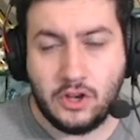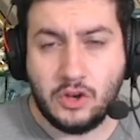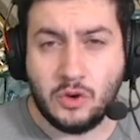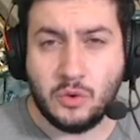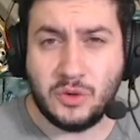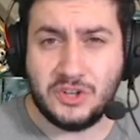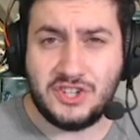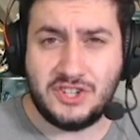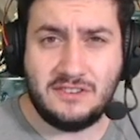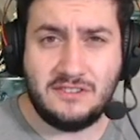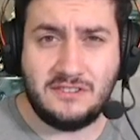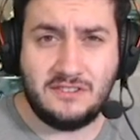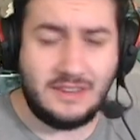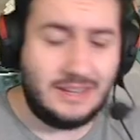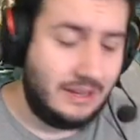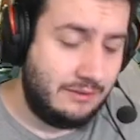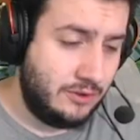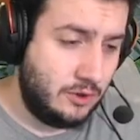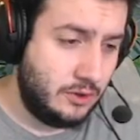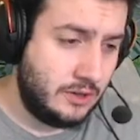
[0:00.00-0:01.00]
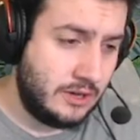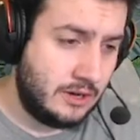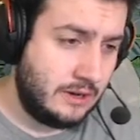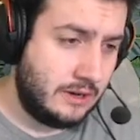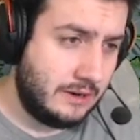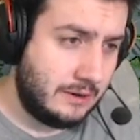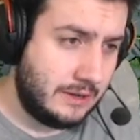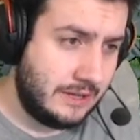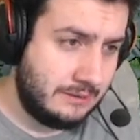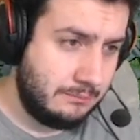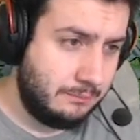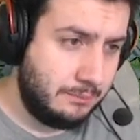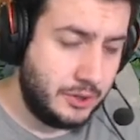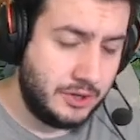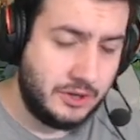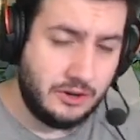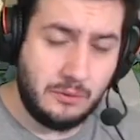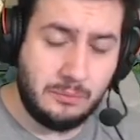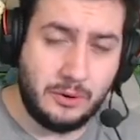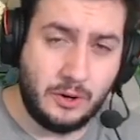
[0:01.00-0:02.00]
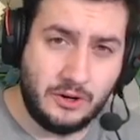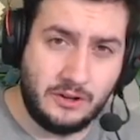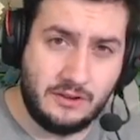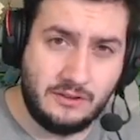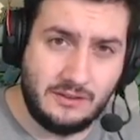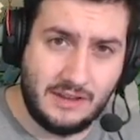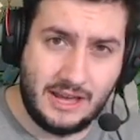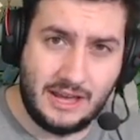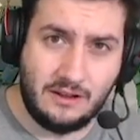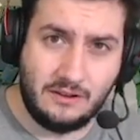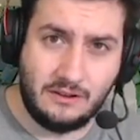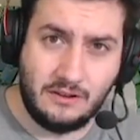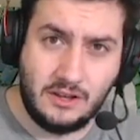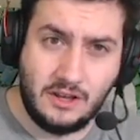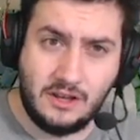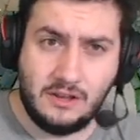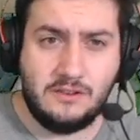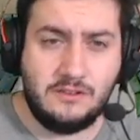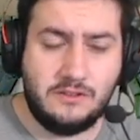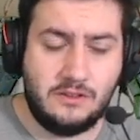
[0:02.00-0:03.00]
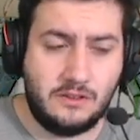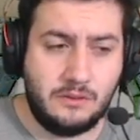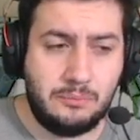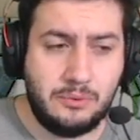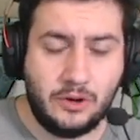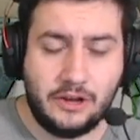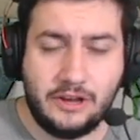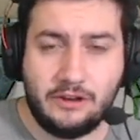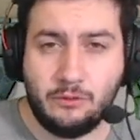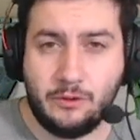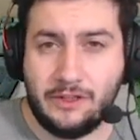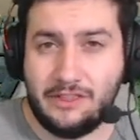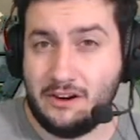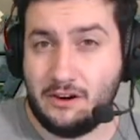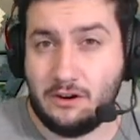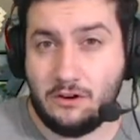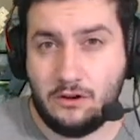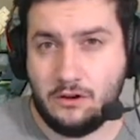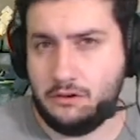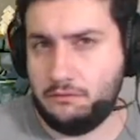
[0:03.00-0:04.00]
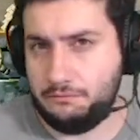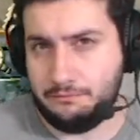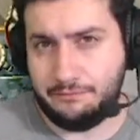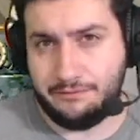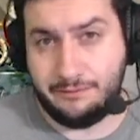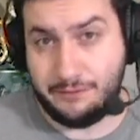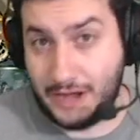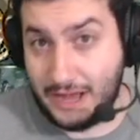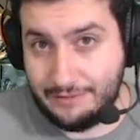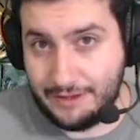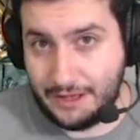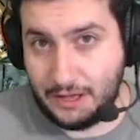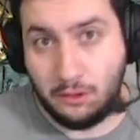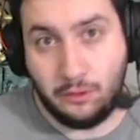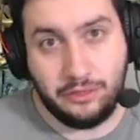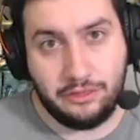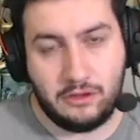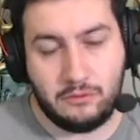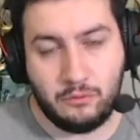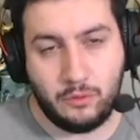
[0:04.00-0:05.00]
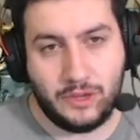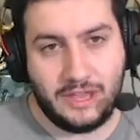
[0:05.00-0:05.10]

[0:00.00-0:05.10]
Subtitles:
which is if you can put your opponent down to the point where they're on 5 health and we